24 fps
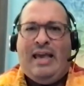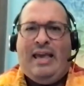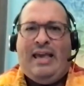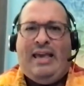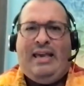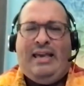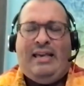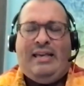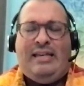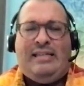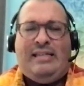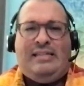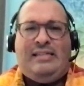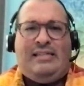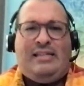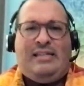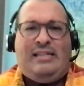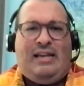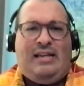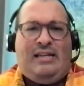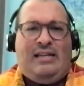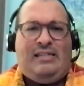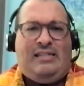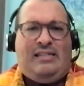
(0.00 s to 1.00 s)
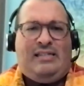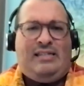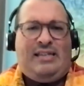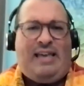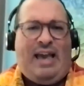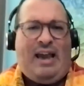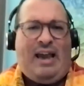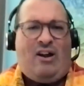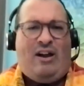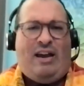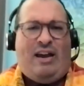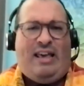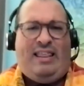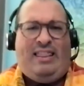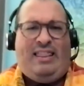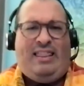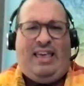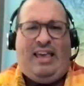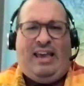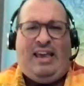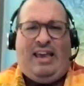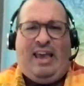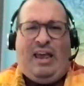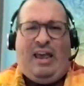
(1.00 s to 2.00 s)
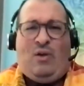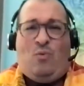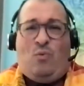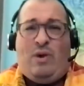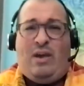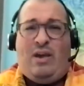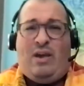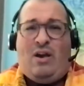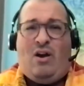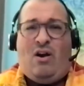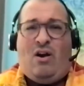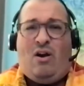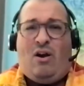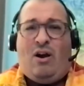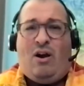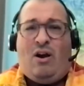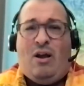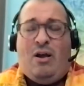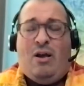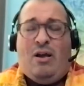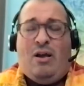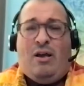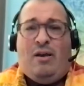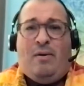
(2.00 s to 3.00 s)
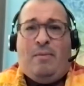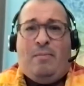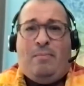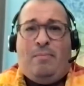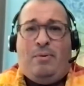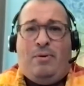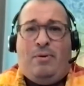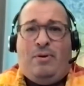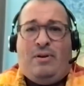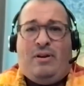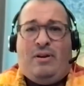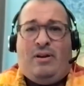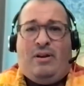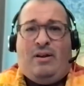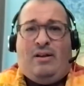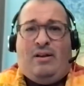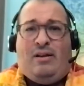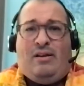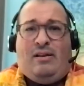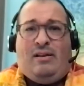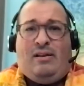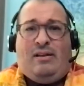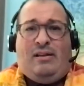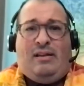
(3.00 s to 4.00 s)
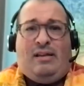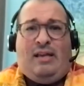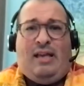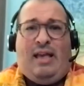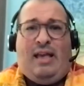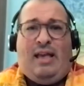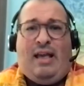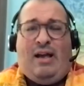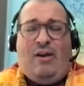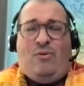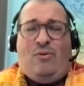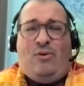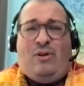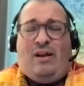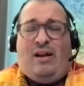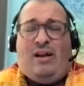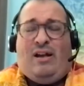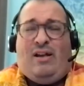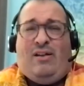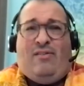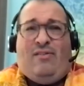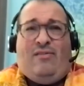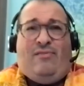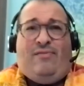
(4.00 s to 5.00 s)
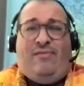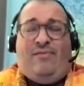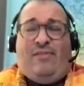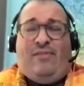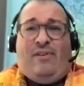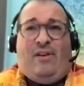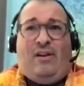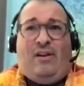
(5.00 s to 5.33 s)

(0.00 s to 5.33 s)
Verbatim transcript: is a scary thing, and we are put out of